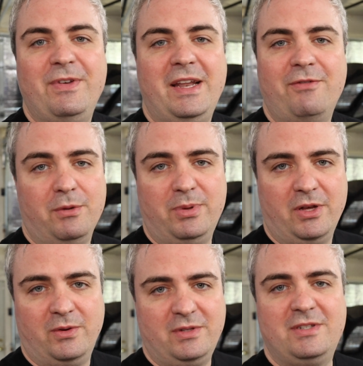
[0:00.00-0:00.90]
ever
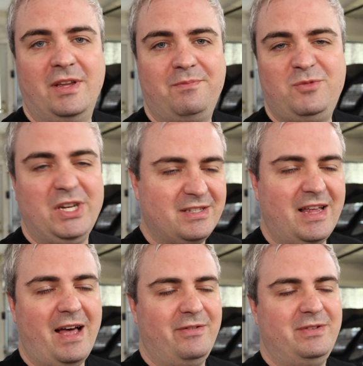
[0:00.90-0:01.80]
blows, just
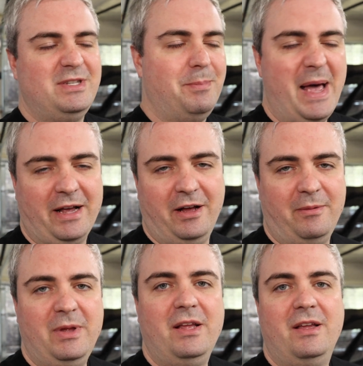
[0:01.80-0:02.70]
to have this a
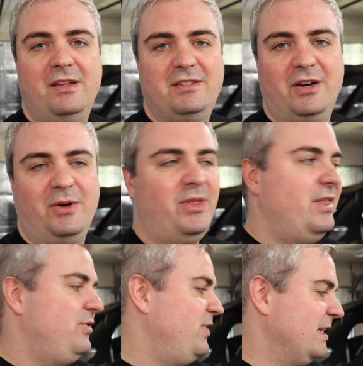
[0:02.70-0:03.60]
backup. So
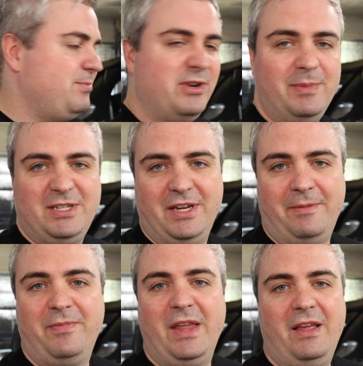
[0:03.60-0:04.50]
that's pretty much
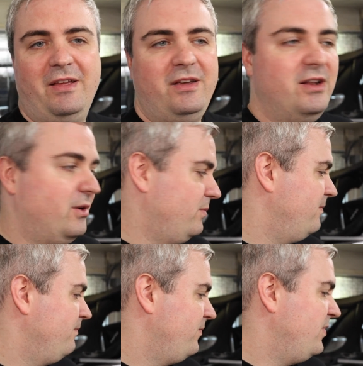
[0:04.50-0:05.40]
it. You know,
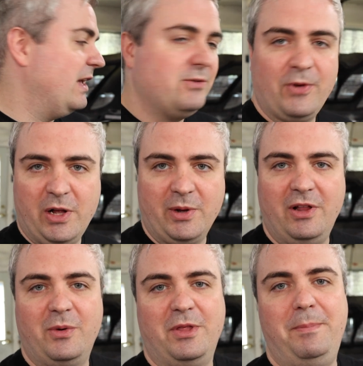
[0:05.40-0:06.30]
thanks for following
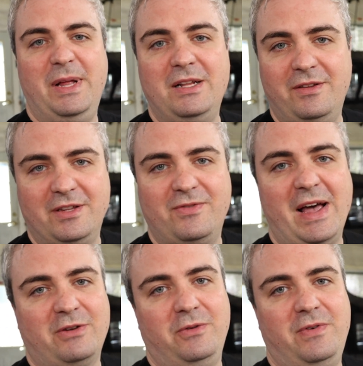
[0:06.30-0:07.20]
along with the build of this
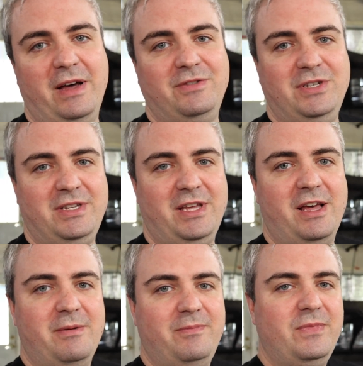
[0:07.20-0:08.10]
Factory 5
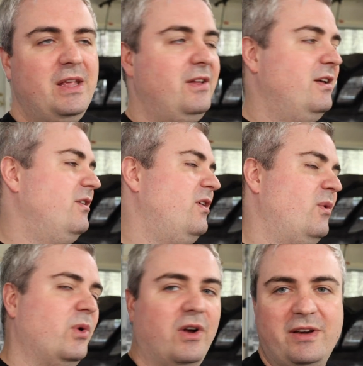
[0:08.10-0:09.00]
GTM.
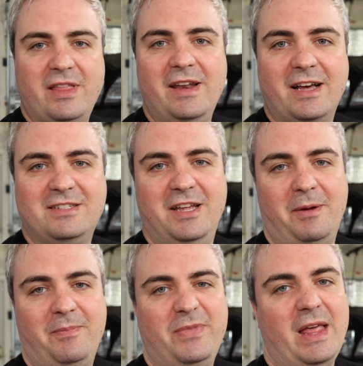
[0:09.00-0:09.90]
We're on to the next
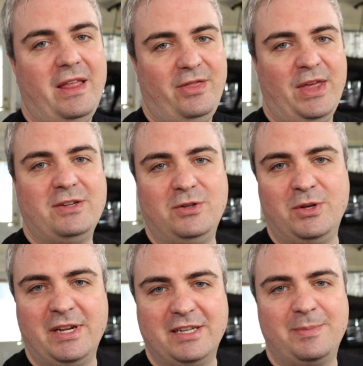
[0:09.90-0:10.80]
step. Thanks for
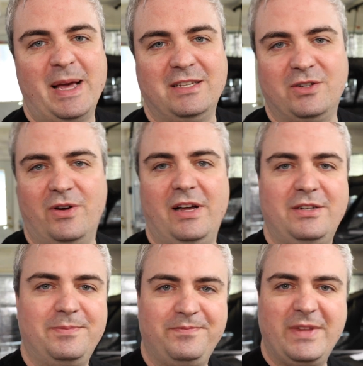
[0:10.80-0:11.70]
tuning in to Smackey's
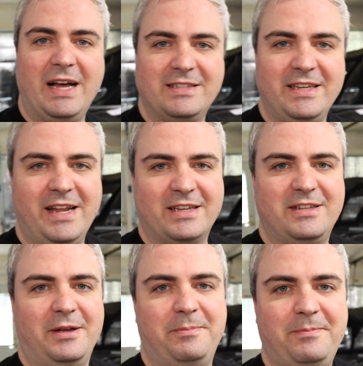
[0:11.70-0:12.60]
Garage. I'll see you next
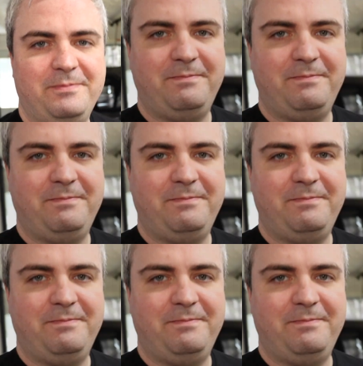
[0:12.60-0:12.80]
time.